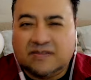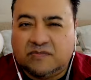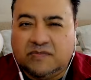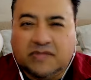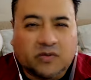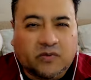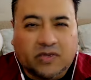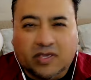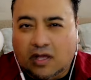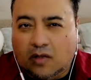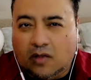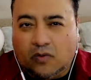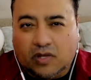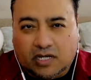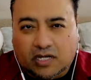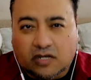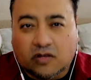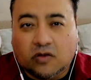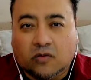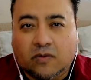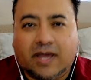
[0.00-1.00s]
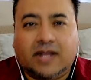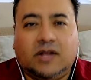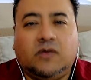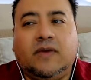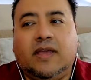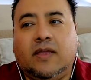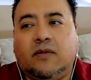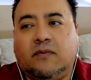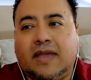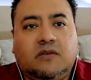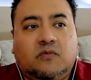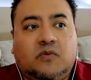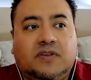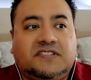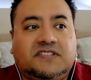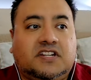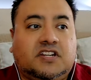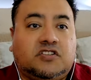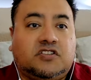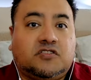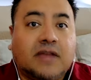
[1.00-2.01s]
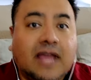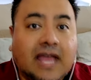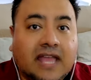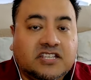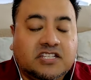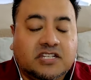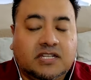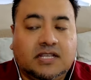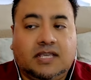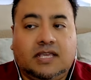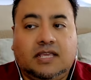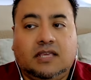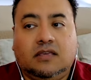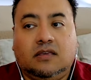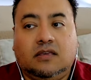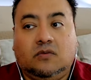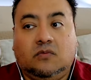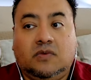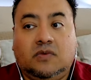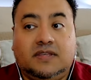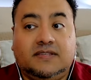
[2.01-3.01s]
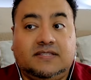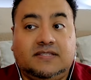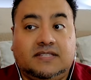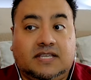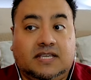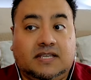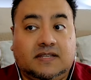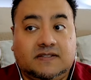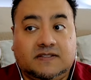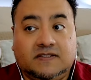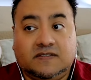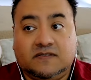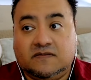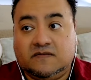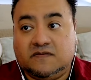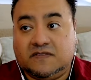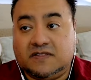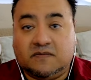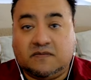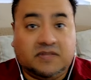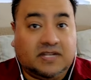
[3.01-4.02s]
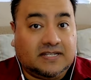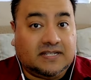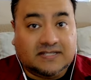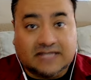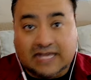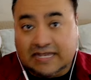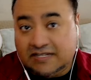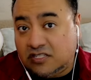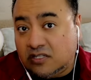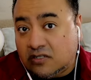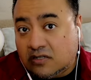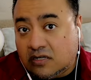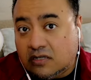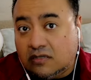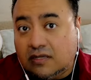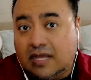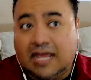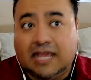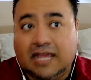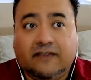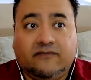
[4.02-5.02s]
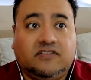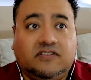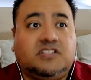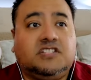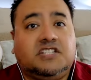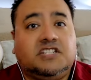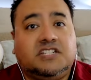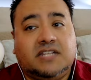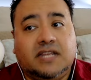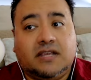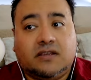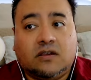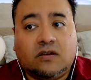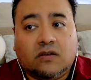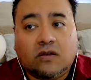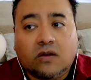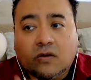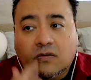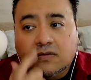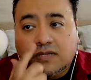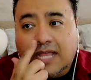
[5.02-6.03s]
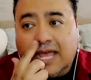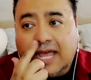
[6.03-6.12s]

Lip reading: something we all want to know right away, right? Was it a tragedy? Was it somebody that took her life? Did she take her own